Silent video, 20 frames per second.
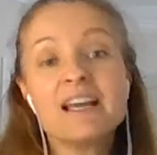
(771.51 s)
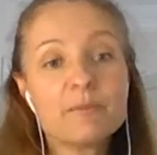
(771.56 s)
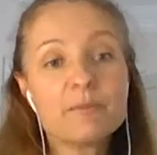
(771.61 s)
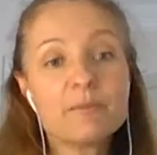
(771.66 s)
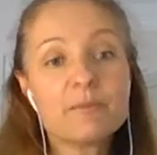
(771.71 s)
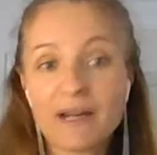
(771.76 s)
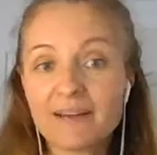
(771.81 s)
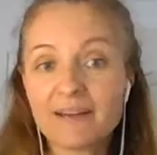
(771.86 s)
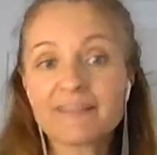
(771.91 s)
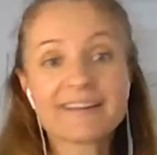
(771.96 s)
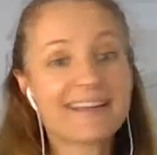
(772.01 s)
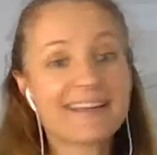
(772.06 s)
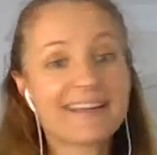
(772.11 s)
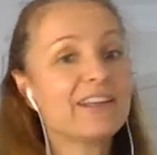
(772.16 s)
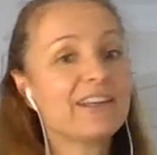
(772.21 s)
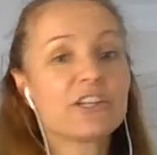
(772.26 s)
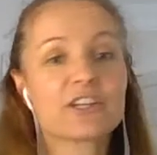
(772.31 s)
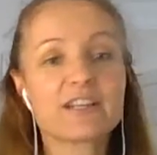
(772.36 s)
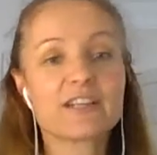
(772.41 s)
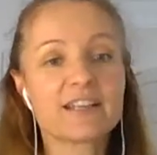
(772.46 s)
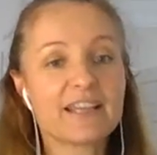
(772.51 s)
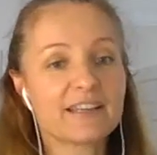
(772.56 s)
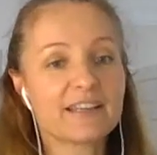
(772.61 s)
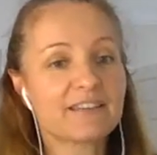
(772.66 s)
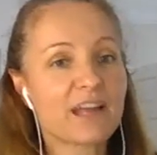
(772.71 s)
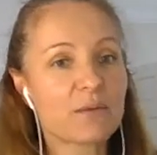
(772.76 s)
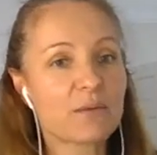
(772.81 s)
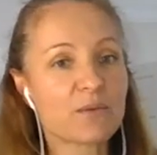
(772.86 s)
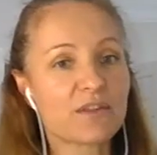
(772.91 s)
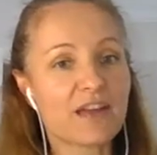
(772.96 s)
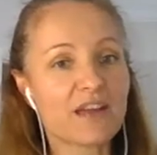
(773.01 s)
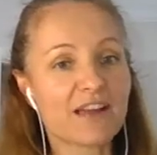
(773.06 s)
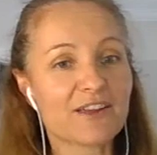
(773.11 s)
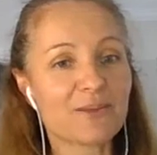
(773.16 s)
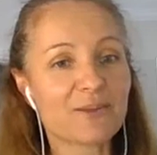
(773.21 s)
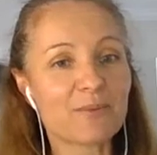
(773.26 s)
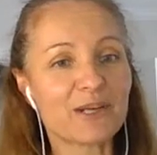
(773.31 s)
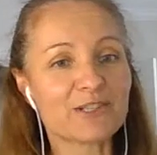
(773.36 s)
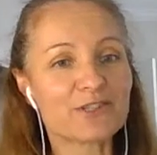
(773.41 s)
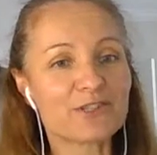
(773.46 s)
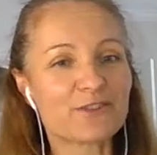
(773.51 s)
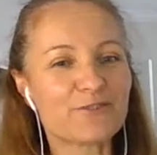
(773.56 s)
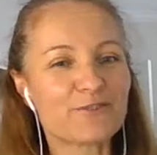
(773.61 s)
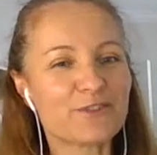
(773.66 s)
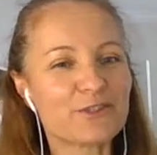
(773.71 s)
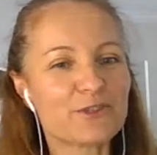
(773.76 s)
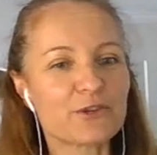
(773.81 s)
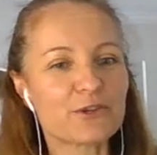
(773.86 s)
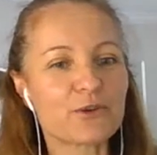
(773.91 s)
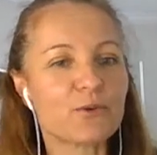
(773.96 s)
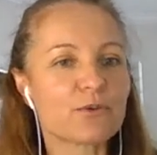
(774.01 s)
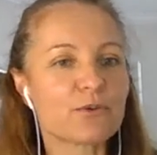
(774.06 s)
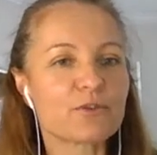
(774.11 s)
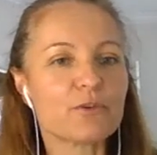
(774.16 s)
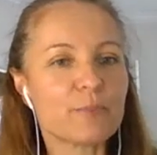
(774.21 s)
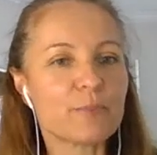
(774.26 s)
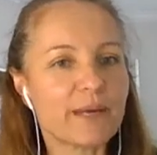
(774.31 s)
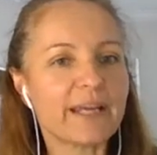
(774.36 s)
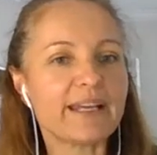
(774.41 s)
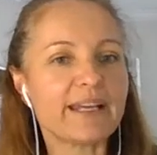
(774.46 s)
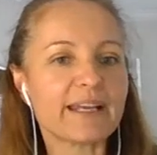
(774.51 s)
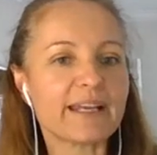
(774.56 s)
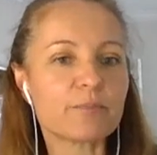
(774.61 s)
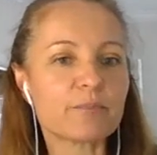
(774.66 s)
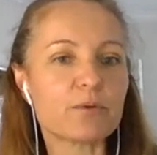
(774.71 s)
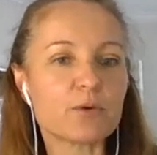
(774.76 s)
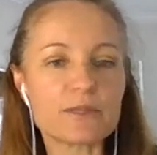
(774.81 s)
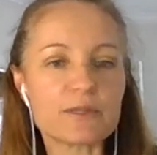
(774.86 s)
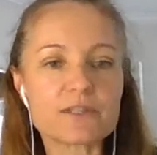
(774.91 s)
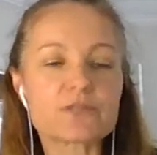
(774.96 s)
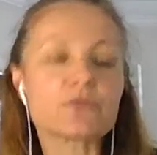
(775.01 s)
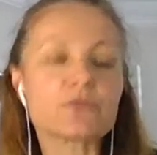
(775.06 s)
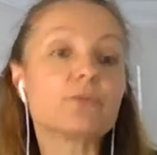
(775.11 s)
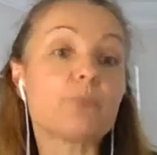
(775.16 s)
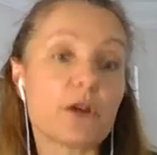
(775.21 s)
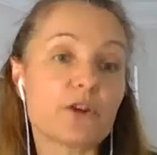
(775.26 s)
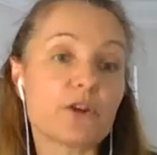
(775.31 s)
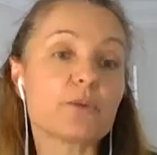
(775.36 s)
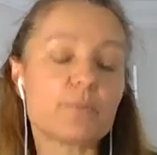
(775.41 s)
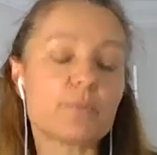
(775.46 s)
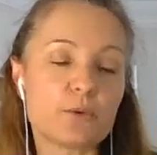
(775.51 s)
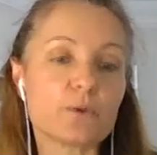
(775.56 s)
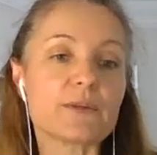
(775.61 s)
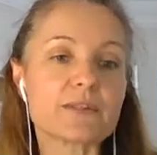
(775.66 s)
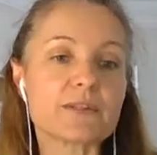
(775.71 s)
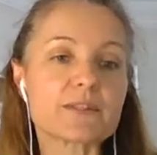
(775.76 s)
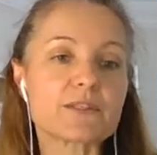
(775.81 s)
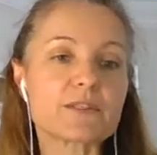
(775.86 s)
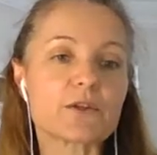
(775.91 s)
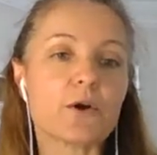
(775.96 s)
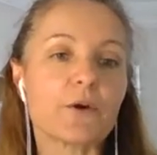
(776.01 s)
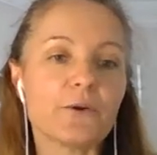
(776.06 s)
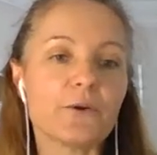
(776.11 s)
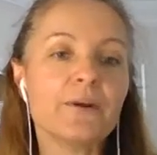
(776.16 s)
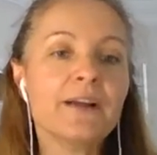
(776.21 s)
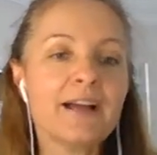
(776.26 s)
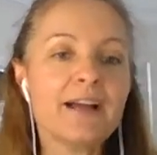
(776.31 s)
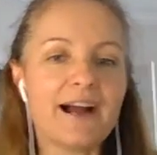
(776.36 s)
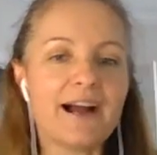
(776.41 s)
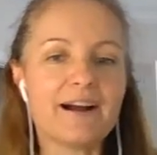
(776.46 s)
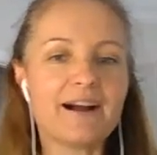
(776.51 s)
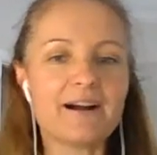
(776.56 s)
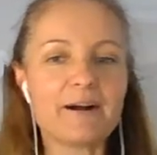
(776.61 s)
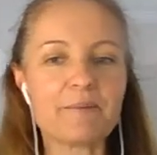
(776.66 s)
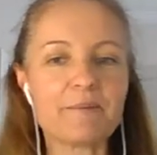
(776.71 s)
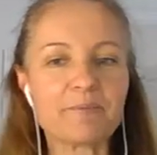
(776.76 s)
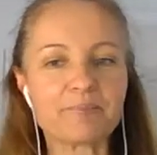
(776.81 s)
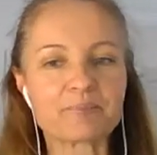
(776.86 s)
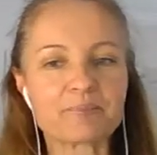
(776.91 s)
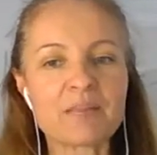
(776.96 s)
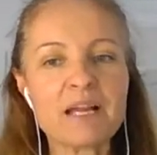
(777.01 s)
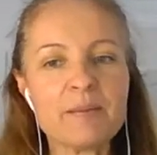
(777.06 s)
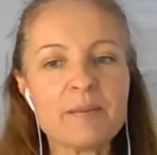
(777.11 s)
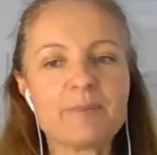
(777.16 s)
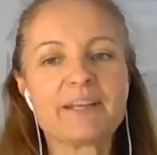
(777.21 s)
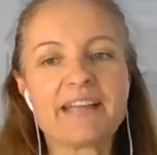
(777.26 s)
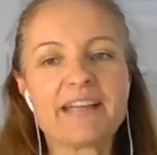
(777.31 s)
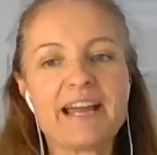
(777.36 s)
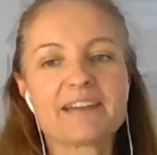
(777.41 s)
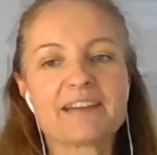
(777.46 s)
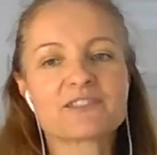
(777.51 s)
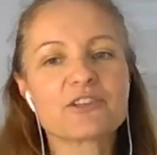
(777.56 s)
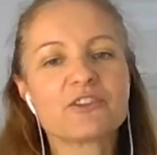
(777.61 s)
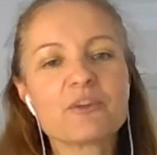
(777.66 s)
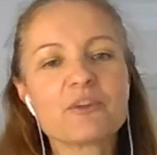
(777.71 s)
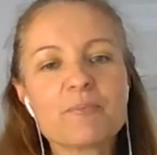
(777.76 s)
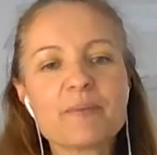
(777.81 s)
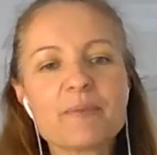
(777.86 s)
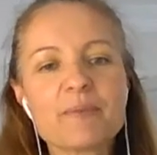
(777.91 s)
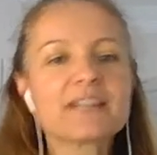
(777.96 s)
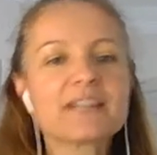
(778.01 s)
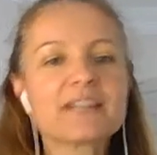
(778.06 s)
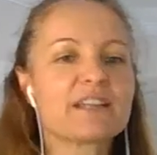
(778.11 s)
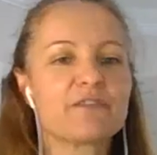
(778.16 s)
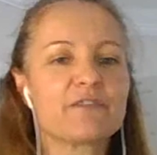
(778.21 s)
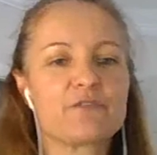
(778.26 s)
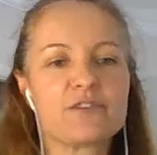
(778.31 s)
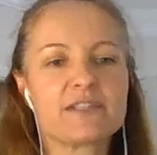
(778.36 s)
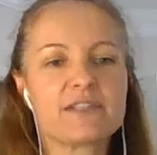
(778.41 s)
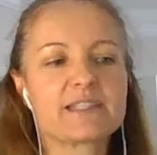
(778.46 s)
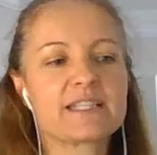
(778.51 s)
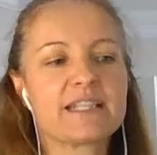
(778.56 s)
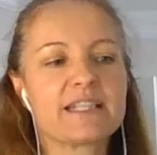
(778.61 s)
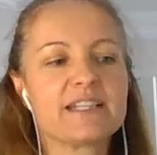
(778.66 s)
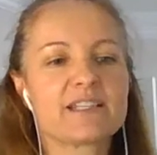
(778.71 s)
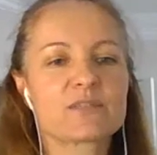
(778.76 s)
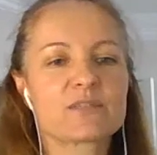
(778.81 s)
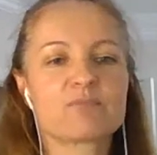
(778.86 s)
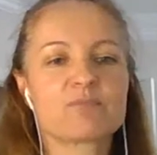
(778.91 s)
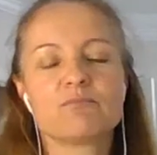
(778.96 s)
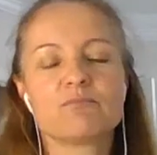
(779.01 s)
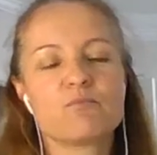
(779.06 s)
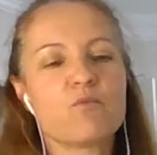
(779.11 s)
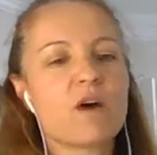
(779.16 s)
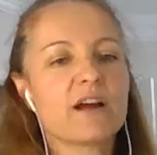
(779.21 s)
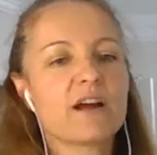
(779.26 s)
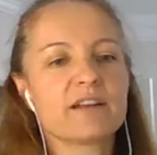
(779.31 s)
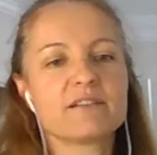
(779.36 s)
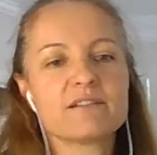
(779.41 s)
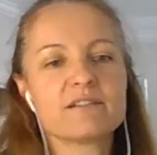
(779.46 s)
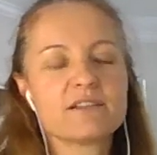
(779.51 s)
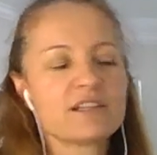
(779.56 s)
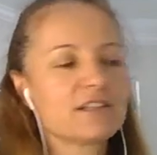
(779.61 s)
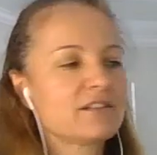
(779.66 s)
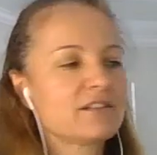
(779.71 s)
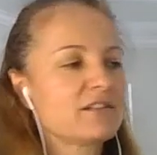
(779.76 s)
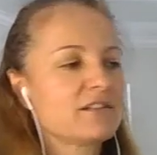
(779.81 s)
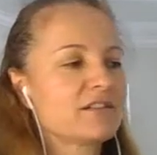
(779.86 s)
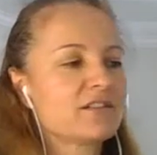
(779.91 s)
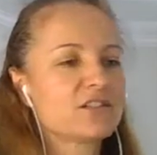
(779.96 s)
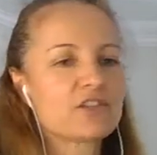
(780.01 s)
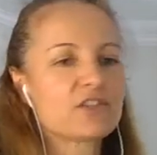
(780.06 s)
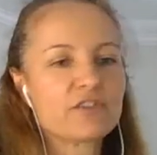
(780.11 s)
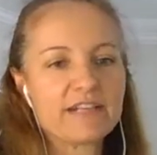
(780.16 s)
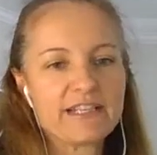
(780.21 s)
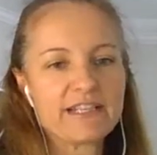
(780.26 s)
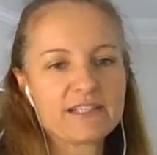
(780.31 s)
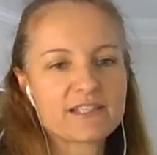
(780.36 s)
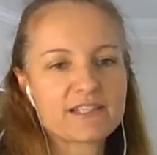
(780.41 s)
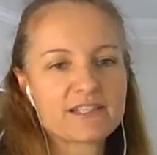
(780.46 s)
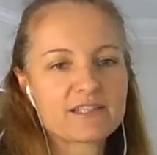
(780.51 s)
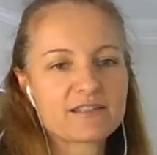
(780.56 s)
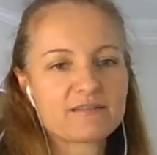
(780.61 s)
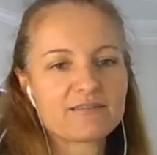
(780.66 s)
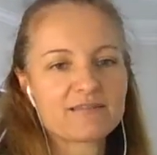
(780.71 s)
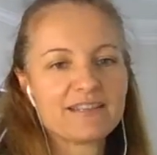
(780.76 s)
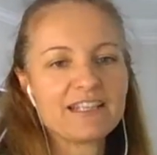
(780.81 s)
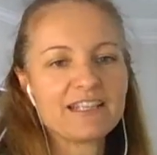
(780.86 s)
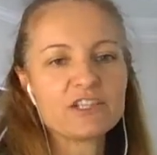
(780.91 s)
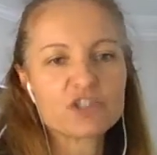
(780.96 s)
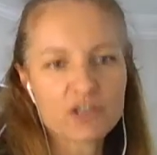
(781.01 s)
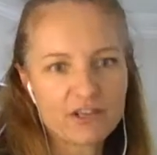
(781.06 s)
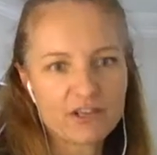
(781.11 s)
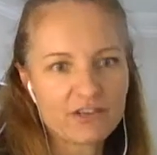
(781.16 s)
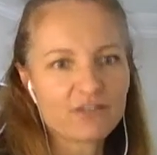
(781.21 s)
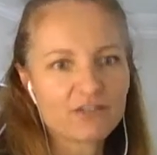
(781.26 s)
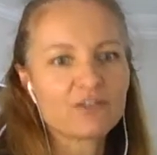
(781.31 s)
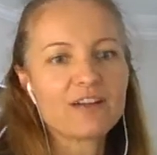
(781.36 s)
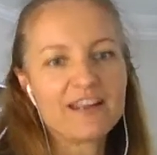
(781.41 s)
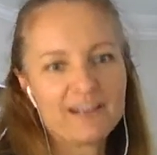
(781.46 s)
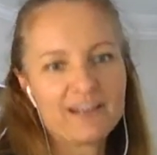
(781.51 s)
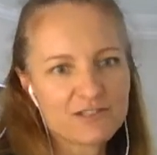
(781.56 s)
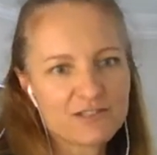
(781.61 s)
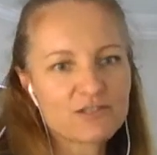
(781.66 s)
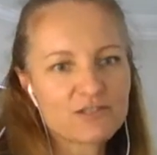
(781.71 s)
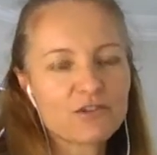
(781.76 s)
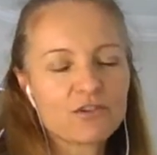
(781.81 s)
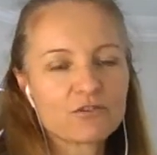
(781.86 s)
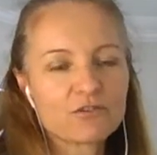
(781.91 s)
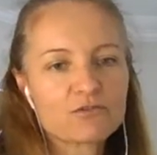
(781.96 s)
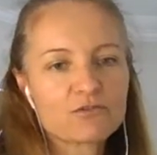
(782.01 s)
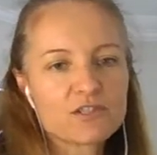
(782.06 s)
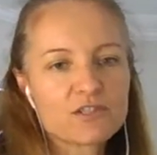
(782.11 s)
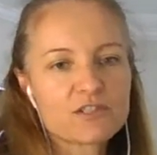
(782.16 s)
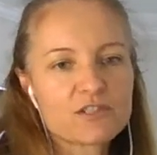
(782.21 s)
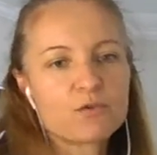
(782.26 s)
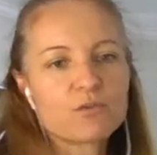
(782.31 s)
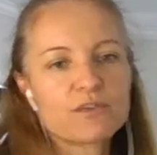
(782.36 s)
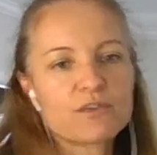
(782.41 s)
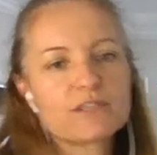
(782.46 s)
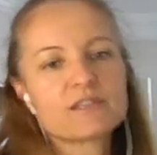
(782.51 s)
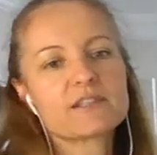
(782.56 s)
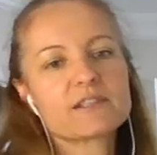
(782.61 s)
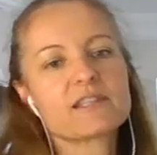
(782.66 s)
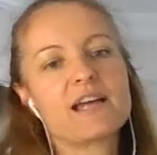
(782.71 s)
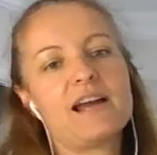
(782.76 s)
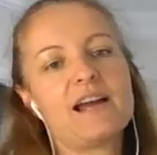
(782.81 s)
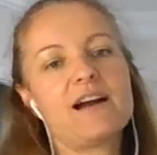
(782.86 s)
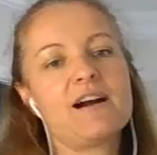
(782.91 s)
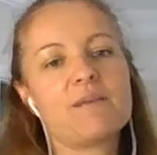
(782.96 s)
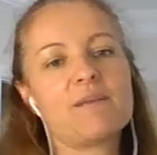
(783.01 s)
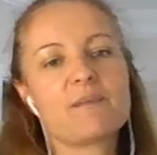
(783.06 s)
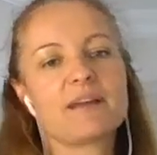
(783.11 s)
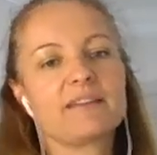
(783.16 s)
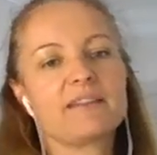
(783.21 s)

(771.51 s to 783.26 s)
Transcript: But again, you can get that with acupuncture if you're doing orthopedic points or motor points. So, but yeah, so the big difference is one treats internal and external disorders, and the